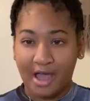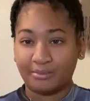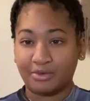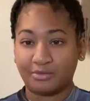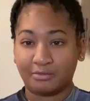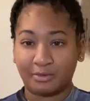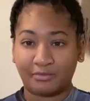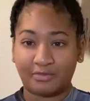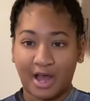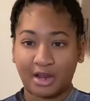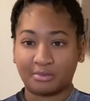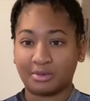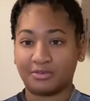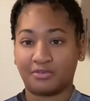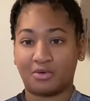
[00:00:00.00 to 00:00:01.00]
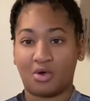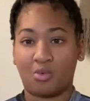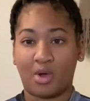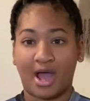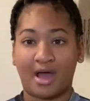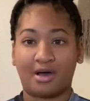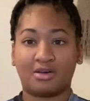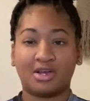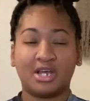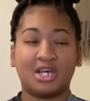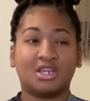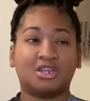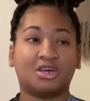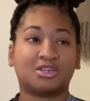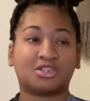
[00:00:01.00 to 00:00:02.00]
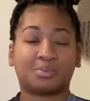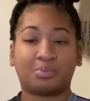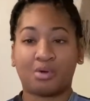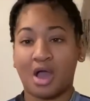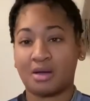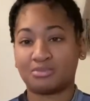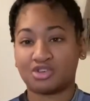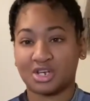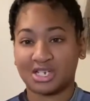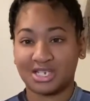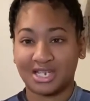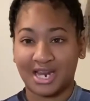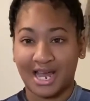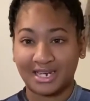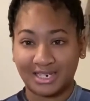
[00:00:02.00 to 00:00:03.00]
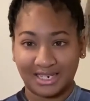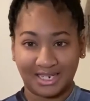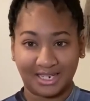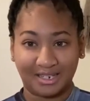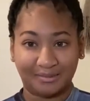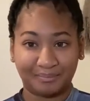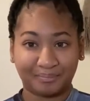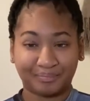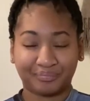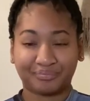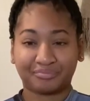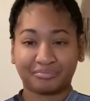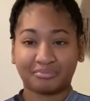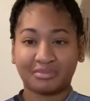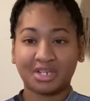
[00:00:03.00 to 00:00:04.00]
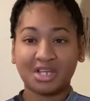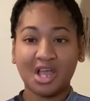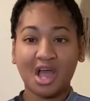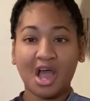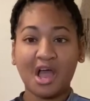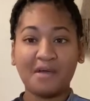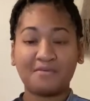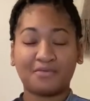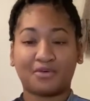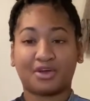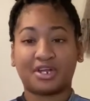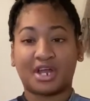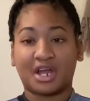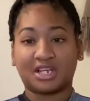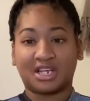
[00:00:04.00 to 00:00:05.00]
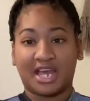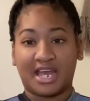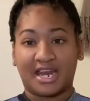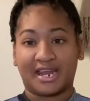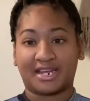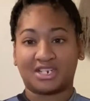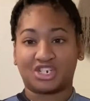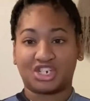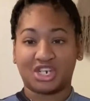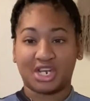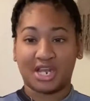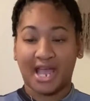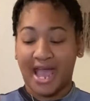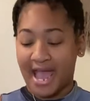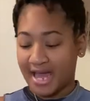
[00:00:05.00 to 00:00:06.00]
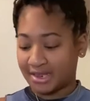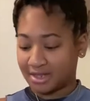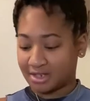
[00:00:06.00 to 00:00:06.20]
you've been following me for a while, there's a prom dress that I did for a young lady, and she had, the